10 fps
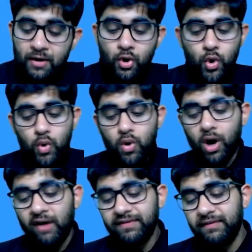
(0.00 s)
who
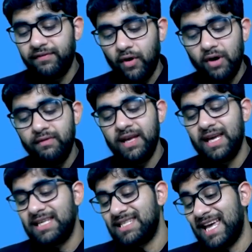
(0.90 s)
of the following
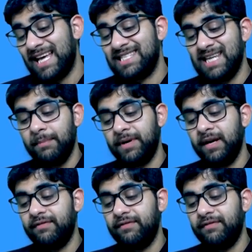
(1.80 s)
is exempted